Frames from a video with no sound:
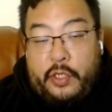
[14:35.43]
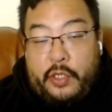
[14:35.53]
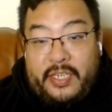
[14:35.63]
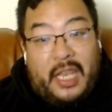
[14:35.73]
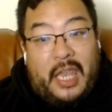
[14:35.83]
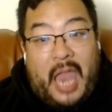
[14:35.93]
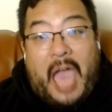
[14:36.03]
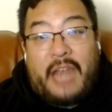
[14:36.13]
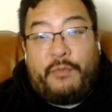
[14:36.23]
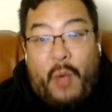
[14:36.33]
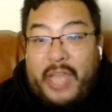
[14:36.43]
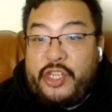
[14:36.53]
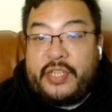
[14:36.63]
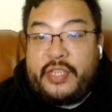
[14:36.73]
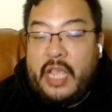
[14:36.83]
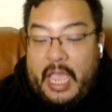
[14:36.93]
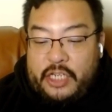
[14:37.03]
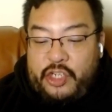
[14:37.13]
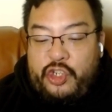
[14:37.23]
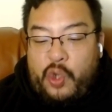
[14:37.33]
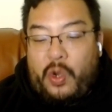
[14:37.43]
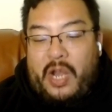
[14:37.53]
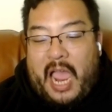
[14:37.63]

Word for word: see a lot of wedges and short